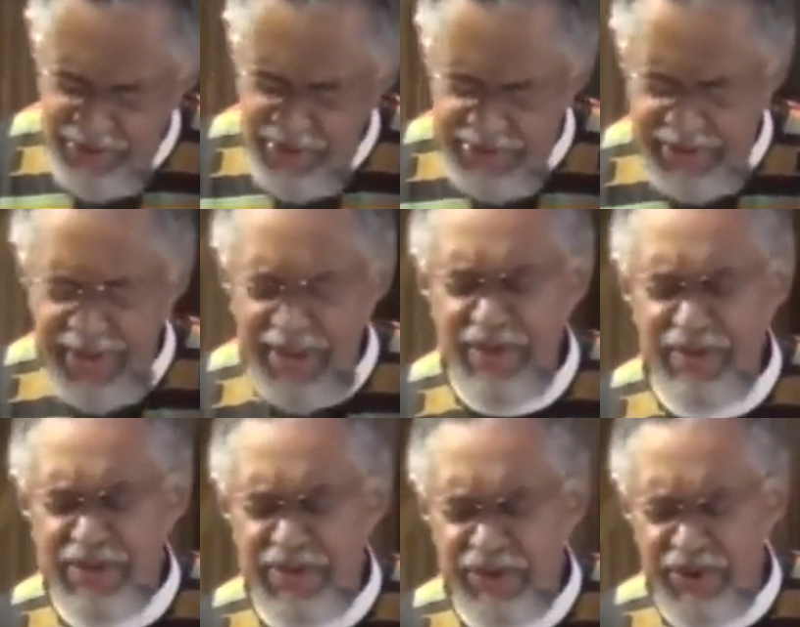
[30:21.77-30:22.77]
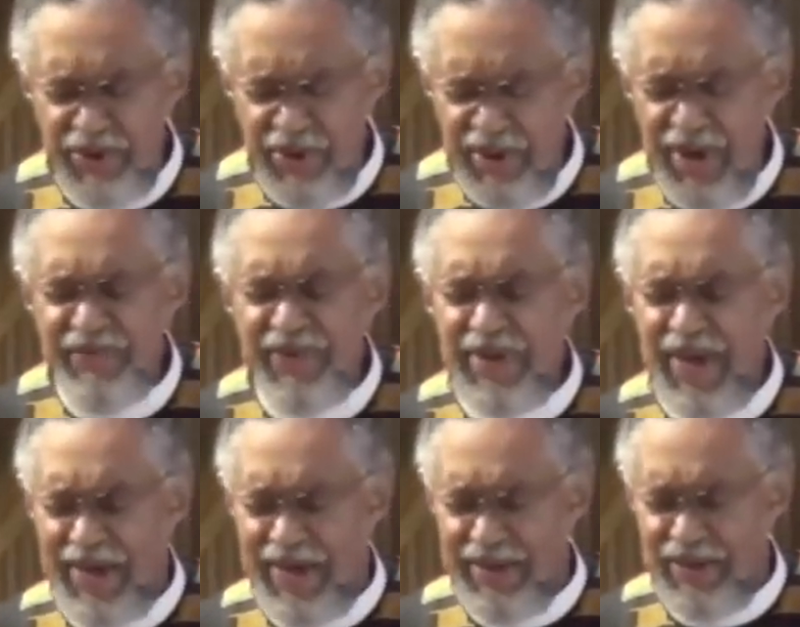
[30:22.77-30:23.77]
ourselves into your loving
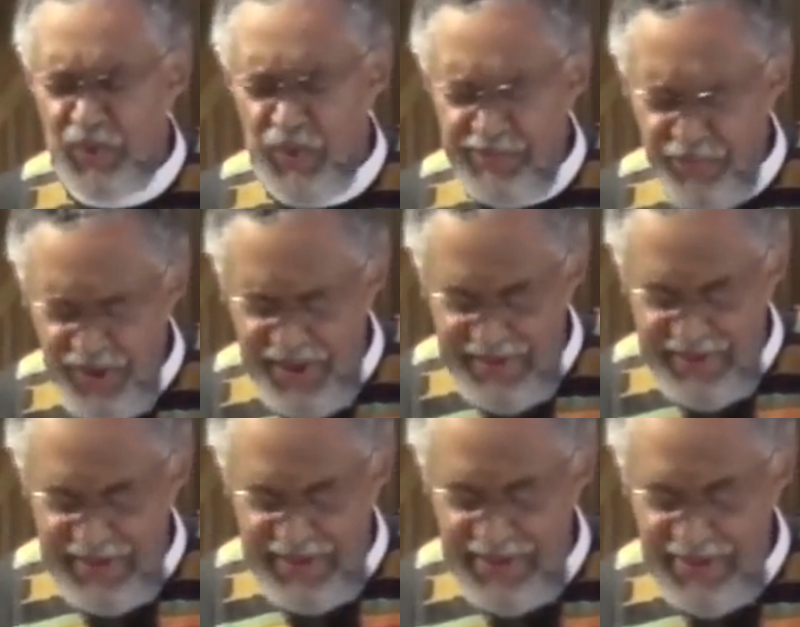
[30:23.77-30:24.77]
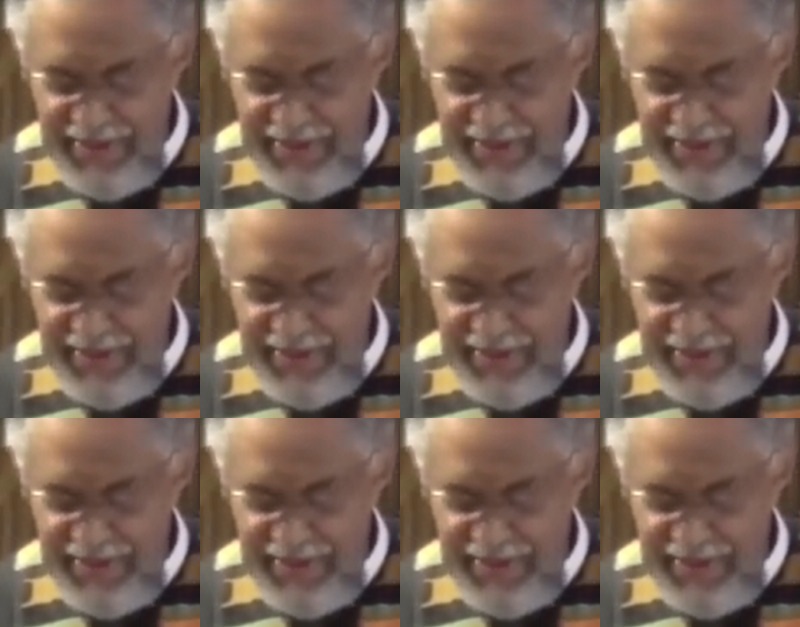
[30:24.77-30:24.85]
hands, we pray thee,